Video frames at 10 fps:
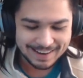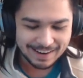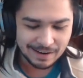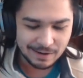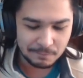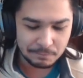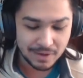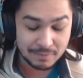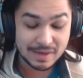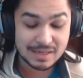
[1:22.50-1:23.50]

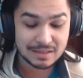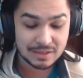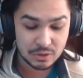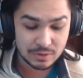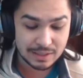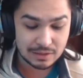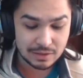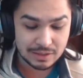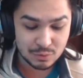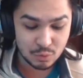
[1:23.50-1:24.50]
And based on the trailer
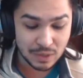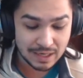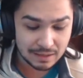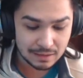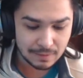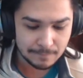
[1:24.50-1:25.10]
as well,